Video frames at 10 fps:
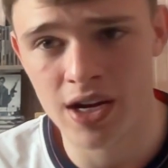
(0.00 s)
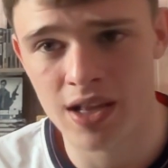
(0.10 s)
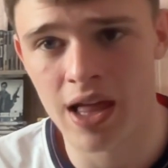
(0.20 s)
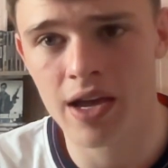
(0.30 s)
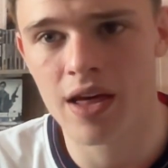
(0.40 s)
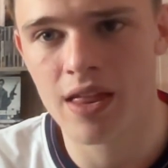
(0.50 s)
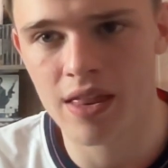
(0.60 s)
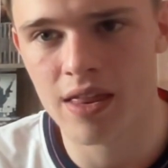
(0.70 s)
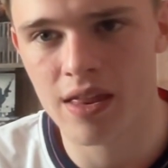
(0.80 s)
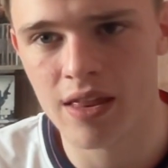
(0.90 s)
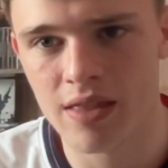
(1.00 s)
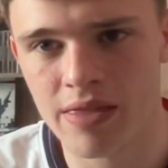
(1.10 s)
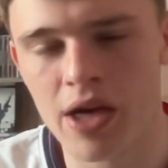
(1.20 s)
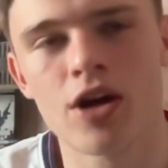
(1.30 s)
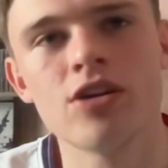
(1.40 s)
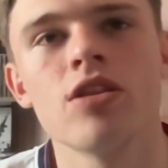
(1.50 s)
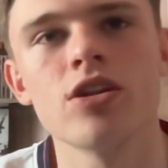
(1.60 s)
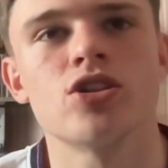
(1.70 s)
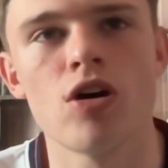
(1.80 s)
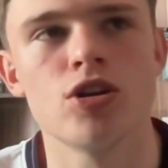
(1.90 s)
Like, they could have done the
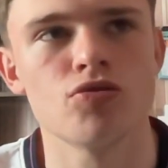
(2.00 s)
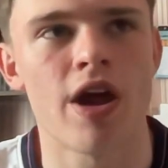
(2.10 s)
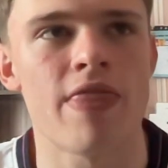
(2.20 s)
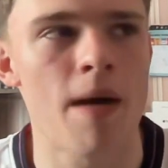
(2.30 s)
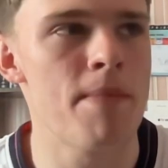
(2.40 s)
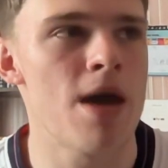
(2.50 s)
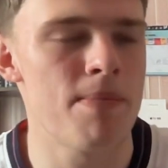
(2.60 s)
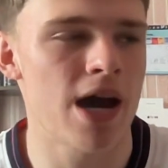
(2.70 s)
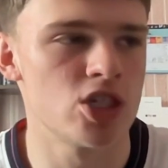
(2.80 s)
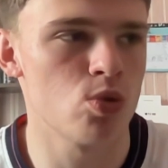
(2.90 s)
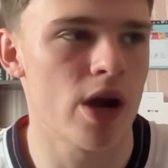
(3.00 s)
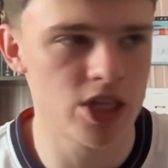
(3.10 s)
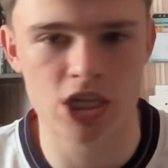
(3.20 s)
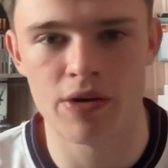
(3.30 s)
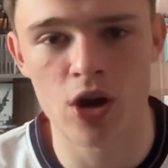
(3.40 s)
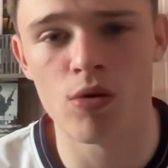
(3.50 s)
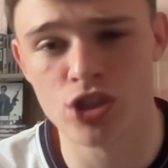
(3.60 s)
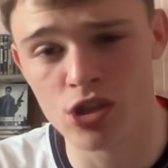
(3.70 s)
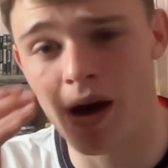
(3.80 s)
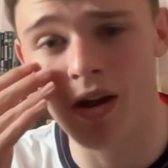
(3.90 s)
surgery and then maybe had Dwight and Cherry go or
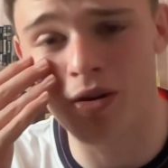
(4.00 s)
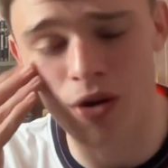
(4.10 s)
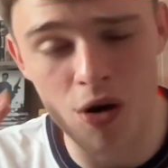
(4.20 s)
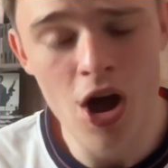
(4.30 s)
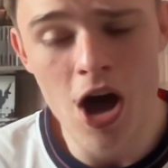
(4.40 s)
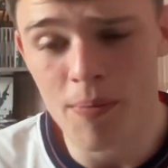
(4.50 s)
something. I don't know.